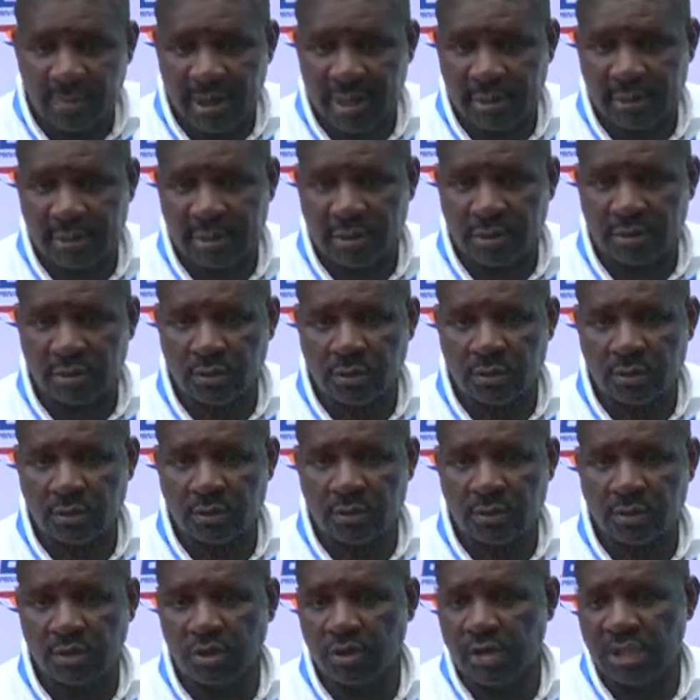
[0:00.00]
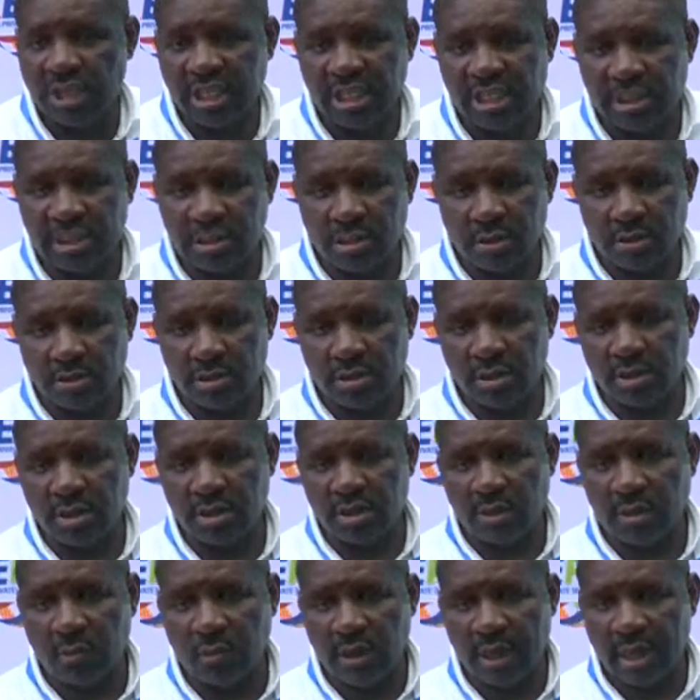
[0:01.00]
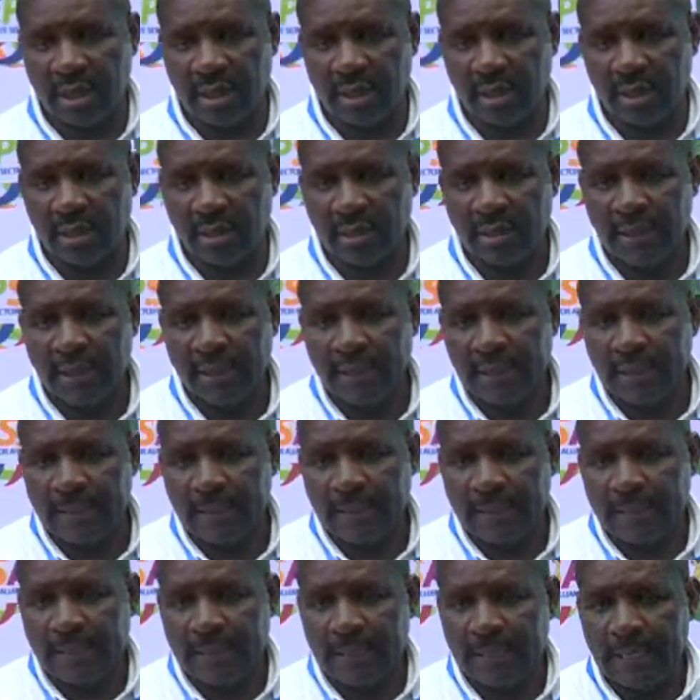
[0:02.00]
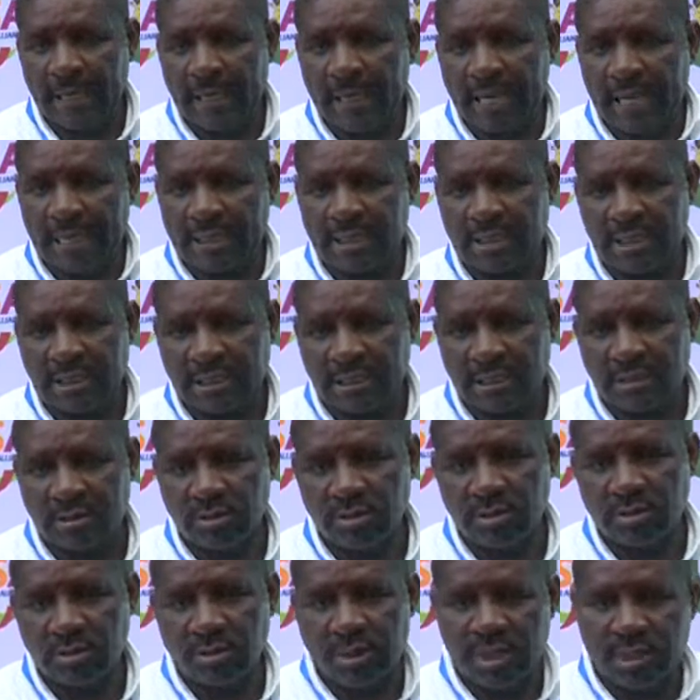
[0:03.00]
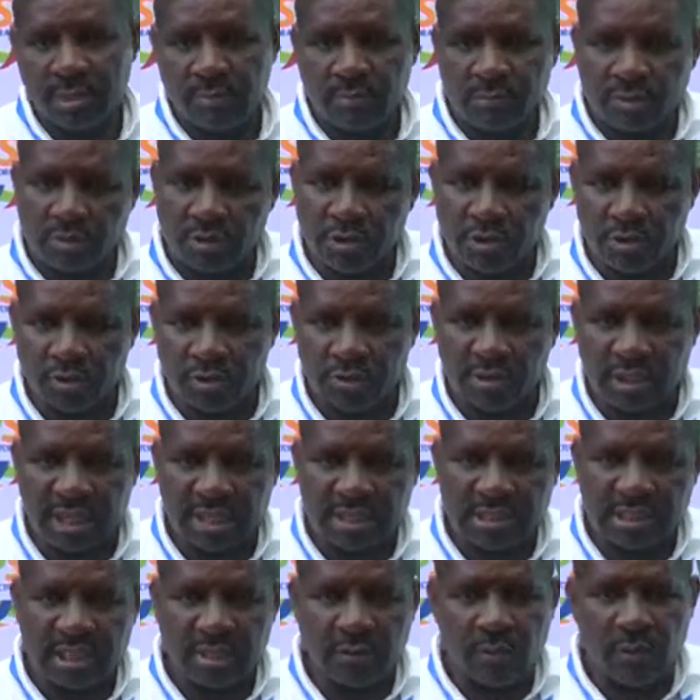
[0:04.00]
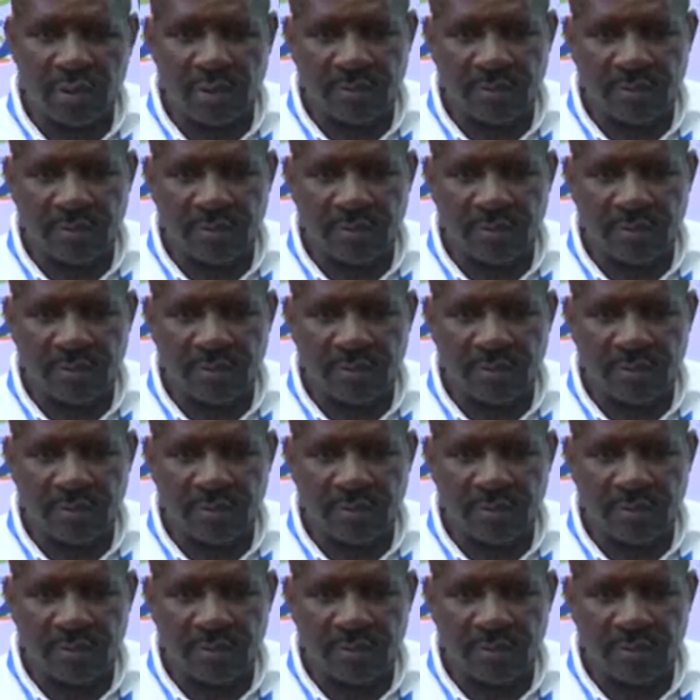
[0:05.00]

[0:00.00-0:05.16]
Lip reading: power. So you don't require a license. So you can produce less than 1